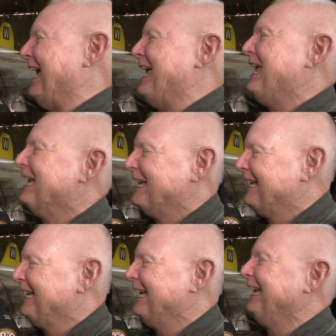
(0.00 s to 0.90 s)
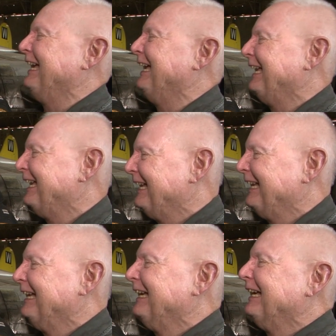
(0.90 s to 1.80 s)
another night on where was it,
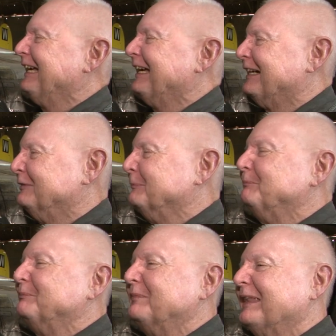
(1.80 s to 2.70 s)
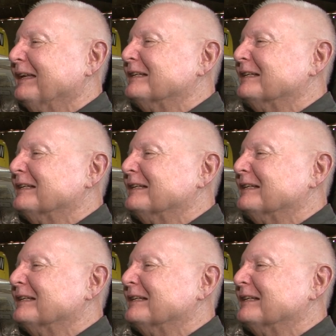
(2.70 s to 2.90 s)
Wake Island yeah. or somewhere?